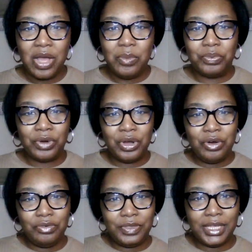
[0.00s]

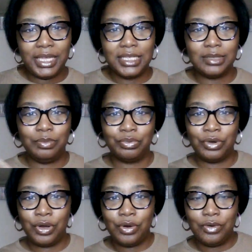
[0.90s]
bro this,
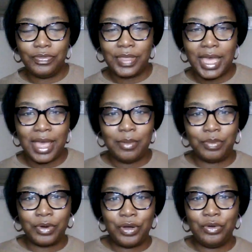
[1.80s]
bro that,
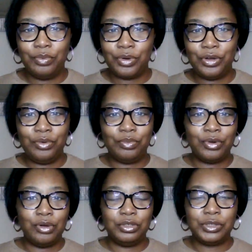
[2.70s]

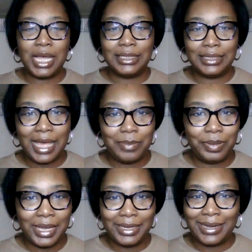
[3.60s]
bro, trying to like
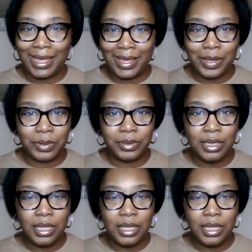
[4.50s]
play down,